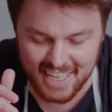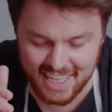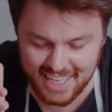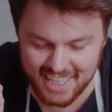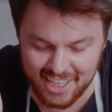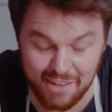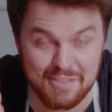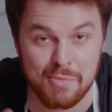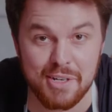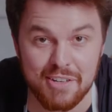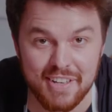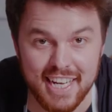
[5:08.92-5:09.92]
After a
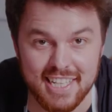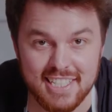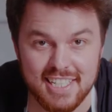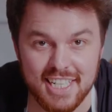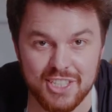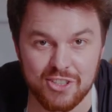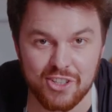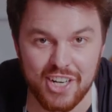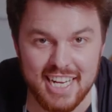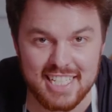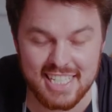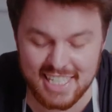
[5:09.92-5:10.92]
bit of an existential
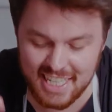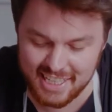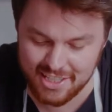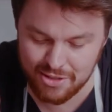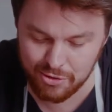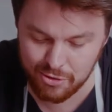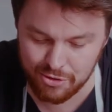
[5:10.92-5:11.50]
crisis there, these are all